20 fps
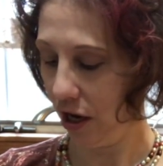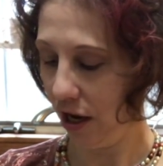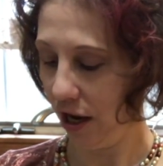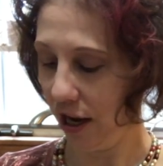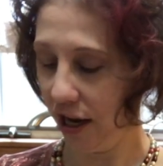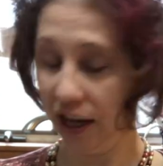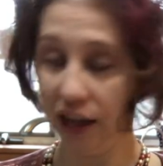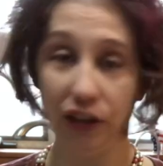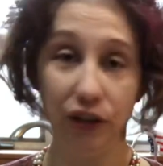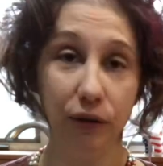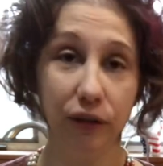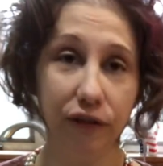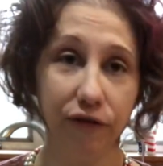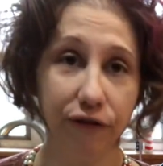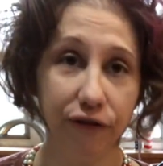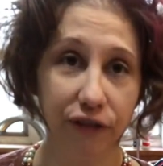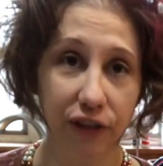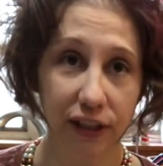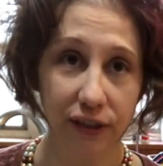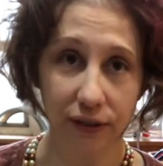and you can
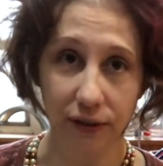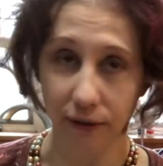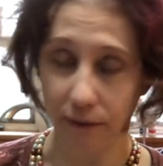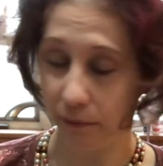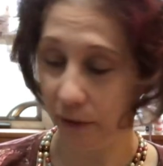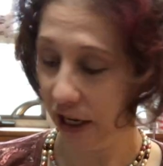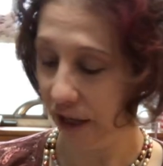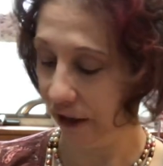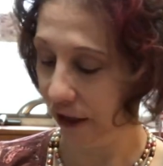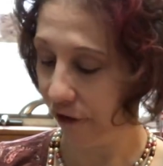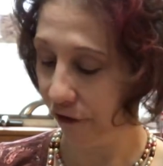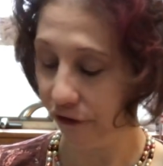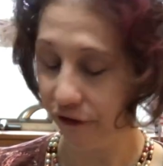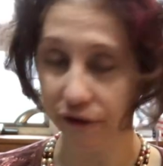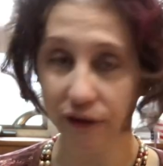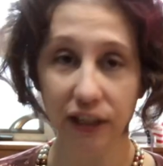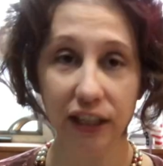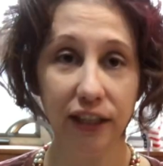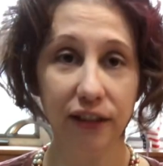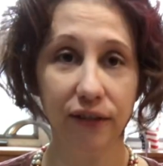freeze them, and they
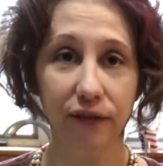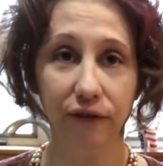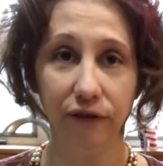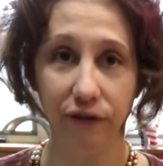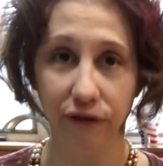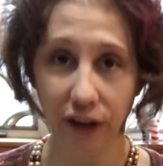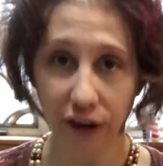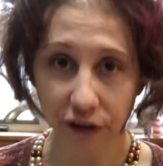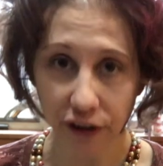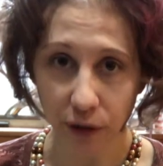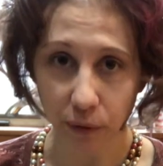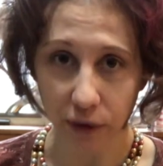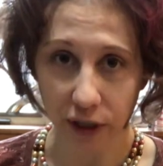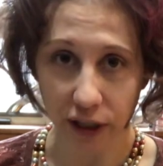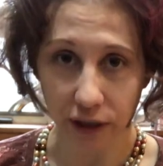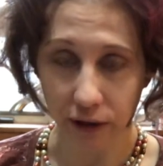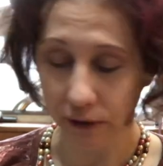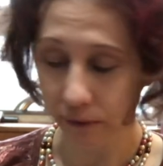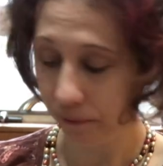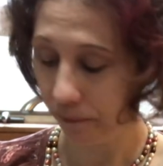freeze very
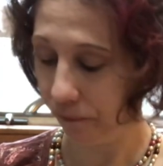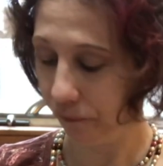well.